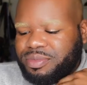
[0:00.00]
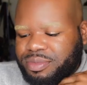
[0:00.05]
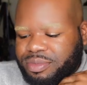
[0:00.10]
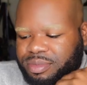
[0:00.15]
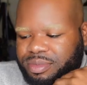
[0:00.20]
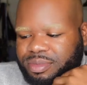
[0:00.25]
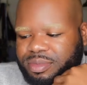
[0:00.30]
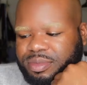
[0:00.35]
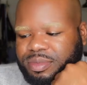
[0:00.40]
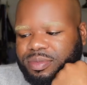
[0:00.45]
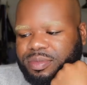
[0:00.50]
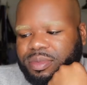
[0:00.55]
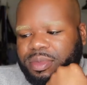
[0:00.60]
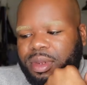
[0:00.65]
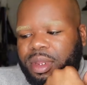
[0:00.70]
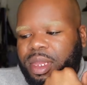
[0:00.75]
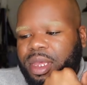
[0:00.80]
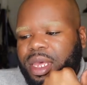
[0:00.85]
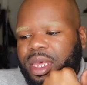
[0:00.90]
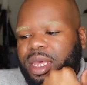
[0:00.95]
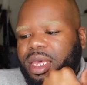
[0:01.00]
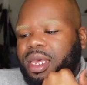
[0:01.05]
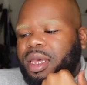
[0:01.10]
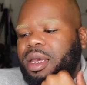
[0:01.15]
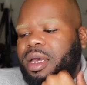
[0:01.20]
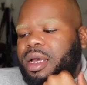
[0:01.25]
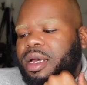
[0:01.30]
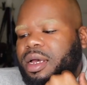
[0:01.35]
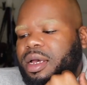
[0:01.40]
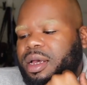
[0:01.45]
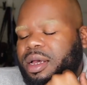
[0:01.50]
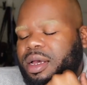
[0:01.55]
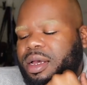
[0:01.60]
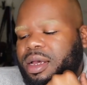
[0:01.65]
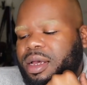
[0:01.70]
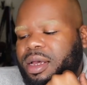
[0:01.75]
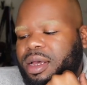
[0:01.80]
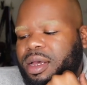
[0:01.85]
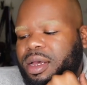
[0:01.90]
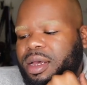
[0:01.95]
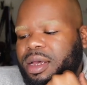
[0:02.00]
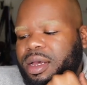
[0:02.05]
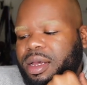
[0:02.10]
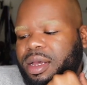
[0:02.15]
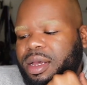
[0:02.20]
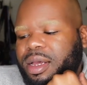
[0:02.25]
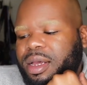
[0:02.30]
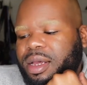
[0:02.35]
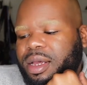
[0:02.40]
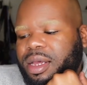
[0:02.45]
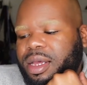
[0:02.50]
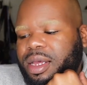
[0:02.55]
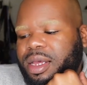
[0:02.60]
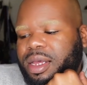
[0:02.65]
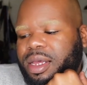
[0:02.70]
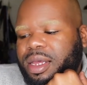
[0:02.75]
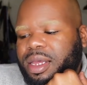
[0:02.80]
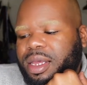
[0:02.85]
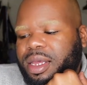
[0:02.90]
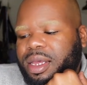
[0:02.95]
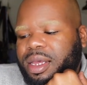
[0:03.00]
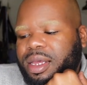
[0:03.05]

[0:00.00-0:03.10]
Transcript: Nobody speaks.